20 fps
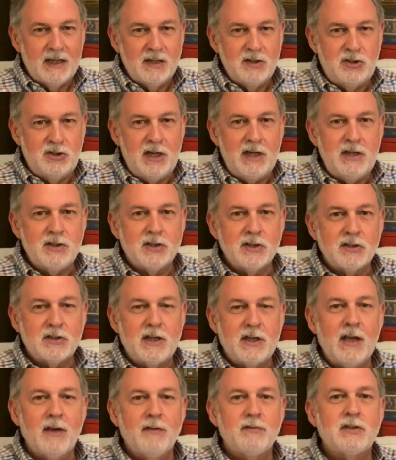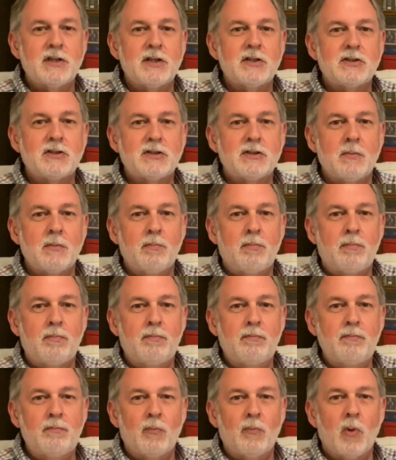Jesus gives us some
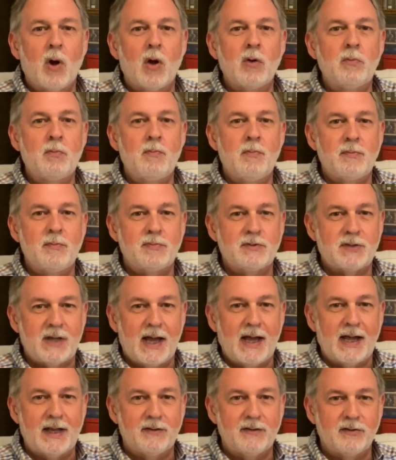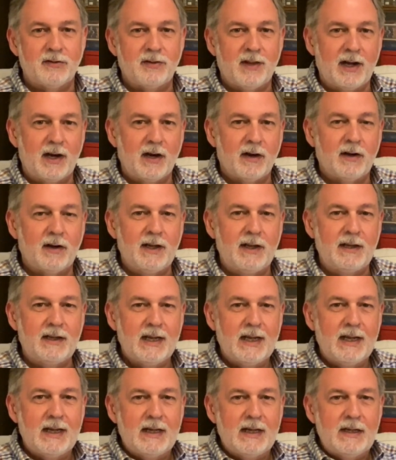road signs there. He
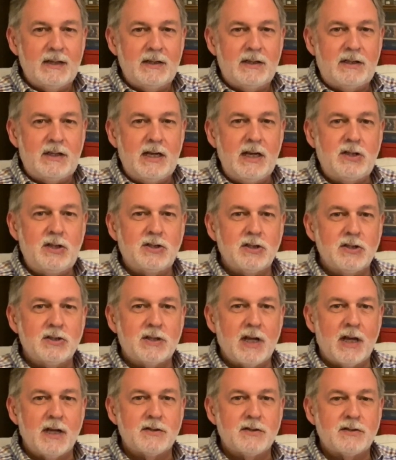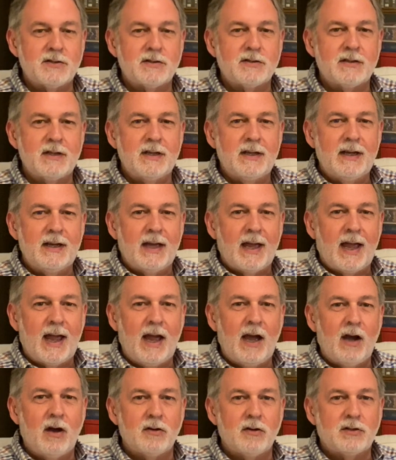teaches us
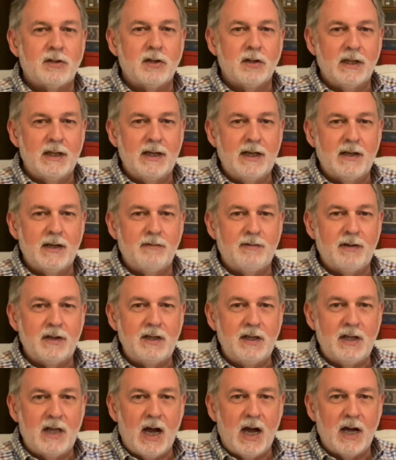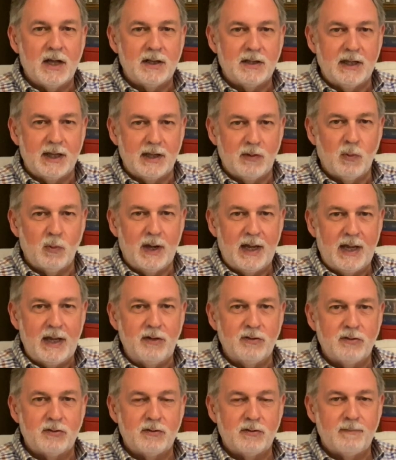how to live in godly
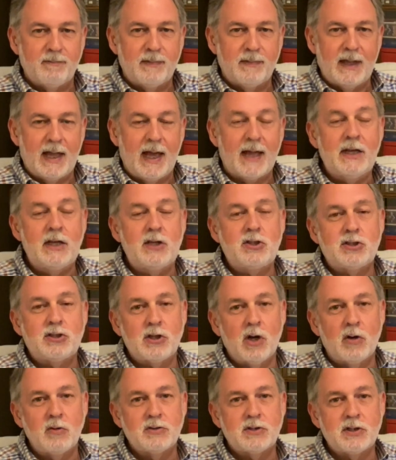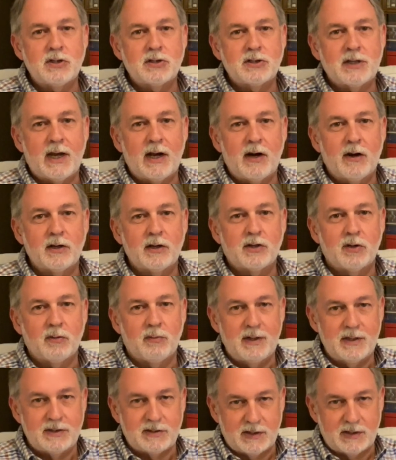ways, and he shows us
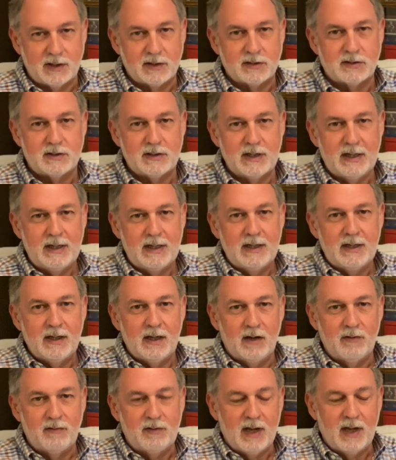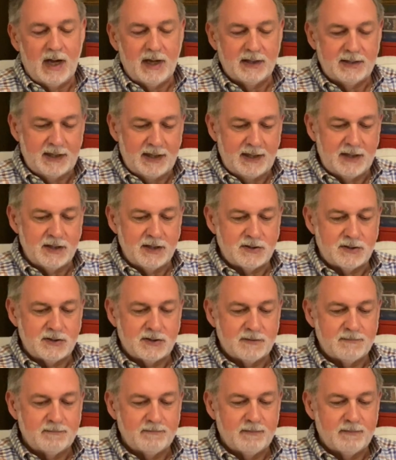characteristics of godliness.